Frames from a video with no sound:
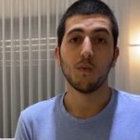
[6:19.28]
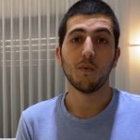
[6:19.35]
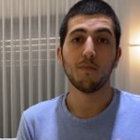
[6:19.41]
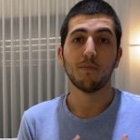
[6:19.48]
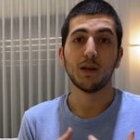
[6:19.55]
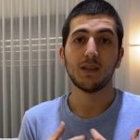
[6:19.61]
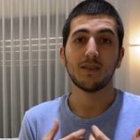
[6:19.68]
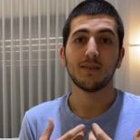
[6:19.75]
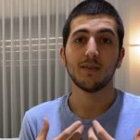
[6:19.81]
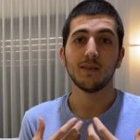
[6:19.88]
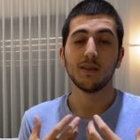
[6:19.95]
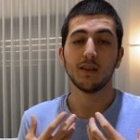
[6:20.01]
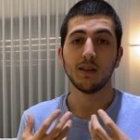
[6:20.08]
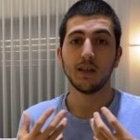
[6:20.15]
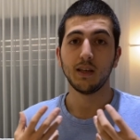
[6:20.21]
but
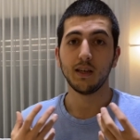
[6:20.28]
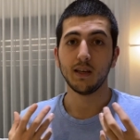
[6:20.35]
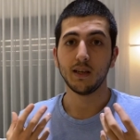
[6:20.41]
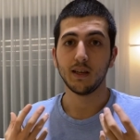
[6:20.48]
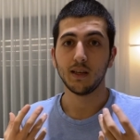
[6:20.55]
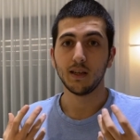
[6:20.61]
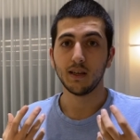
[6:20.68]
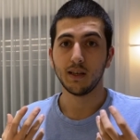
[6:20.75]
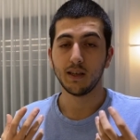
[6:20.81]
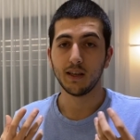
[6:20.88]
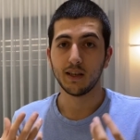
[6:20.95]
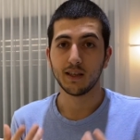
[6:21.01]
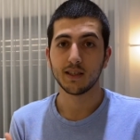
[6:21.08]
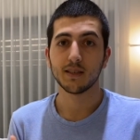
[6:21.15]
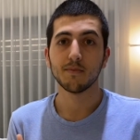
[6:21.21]
it
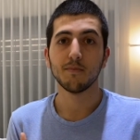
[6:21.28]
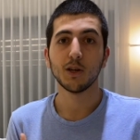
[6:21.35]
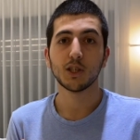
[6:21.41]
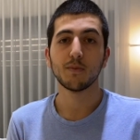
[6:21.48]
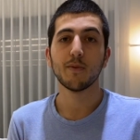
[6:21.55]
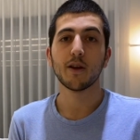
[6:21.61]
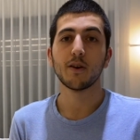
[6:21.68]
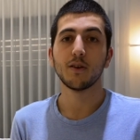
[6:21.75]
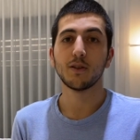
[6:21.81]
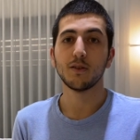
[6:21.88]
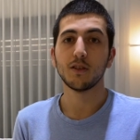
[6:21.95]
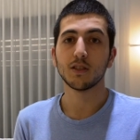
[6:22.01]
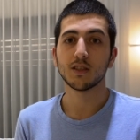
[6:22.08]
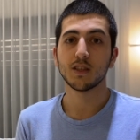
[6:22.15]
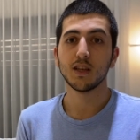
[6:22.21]
is much better to
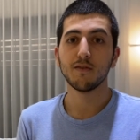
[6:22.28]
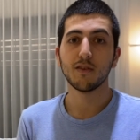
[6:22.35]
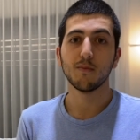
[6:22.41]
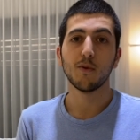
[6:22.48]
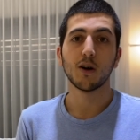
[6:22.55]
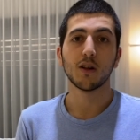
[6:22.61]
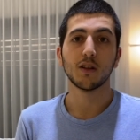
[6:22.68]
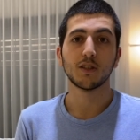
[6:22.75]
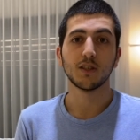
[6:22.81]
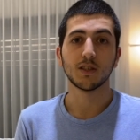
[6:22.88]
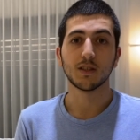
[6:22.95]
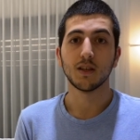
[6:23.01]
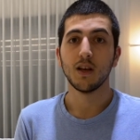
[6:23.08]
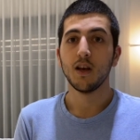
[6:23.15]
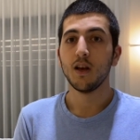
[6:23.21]
just give the model
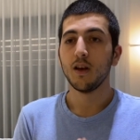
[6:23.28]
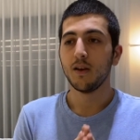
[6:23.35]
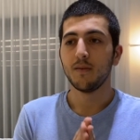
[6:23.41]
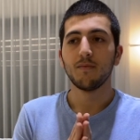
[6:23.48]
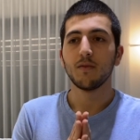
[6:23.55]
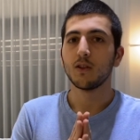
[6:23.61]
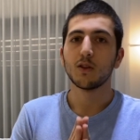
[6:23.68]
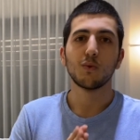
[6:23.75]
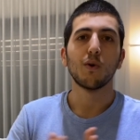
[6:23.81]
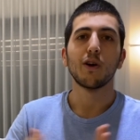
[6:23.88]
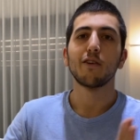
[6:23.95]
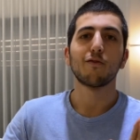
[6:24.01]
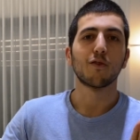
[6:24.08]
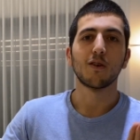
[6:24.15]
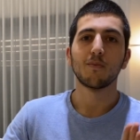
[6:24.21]
just
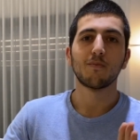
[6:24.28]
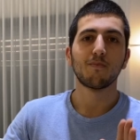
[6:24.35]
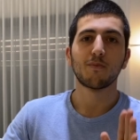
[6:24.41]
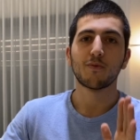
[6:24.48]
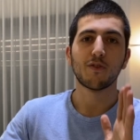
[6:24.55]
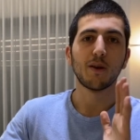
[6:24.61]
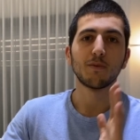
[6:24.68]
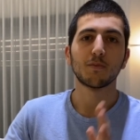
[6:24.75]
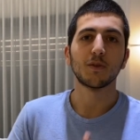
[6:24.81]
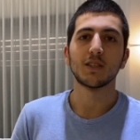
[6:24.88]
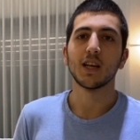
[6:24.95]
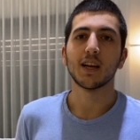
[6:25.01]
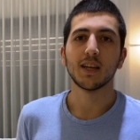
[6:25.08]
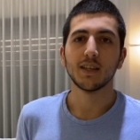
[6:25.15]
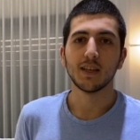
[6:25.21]
24 frames per
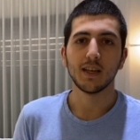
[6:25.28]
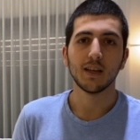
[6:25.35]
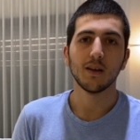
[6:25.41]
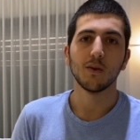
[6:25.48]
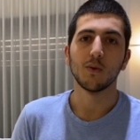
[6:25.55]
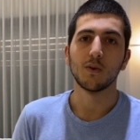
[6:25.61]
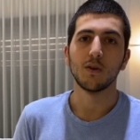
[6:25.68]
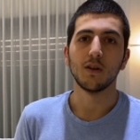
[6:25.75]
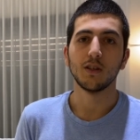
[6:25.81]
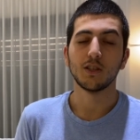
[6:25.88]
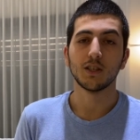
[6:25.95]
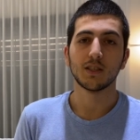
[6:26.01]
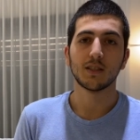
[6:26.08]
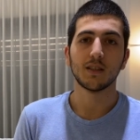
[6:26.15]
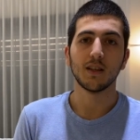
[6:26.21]
second data or
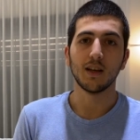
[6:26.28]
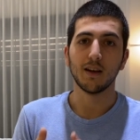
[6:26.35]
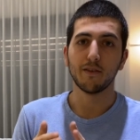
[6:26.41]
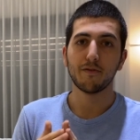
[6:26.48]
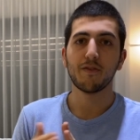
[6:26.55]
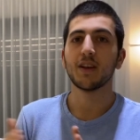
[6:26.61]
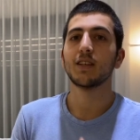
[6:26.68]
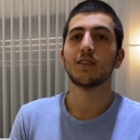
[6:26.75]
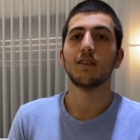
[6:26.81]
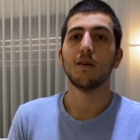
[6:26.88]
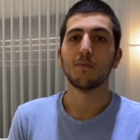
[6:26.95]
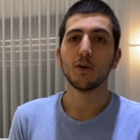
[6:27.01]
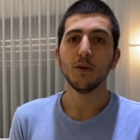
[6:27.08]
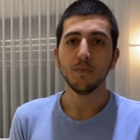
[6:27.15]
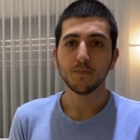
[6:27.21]
just a fixed
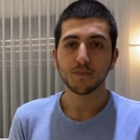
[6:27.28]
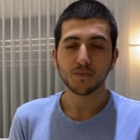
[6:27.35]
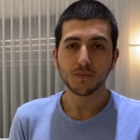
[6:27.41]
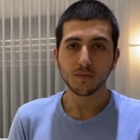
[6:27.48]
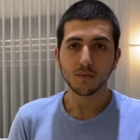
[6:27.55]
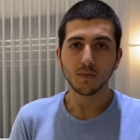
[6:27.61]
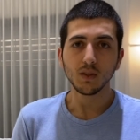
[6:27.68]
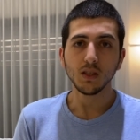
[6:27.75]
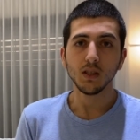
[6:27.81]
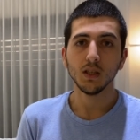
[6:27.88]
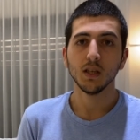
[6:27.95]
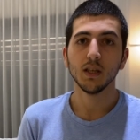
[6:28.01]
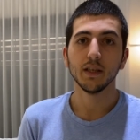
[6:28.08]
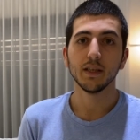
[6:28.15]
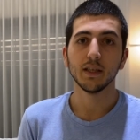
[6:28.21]
number.
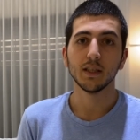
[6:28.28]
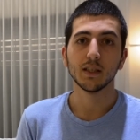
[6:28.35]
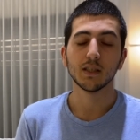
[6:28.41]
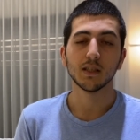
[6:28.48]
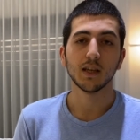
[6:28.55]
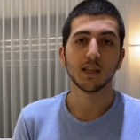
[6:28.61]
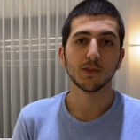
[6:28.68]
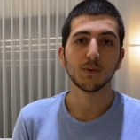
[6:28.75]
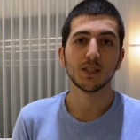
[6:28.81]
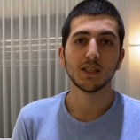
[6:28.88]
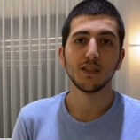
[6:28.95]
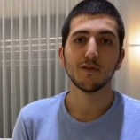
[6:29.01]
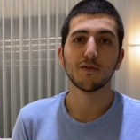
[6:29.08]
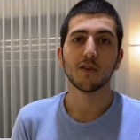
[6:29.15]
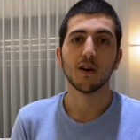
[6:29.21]
And as we
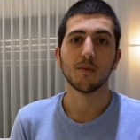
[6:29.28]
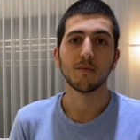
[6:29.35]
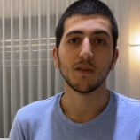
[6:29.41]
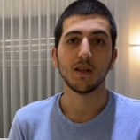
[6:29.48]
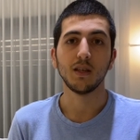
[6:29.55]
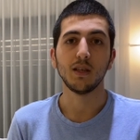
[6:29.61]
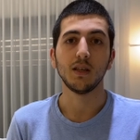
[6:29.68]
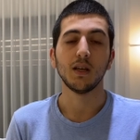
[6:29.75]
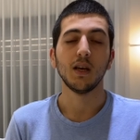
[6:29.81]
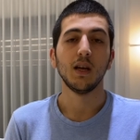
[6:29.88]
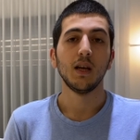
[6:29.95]
see from the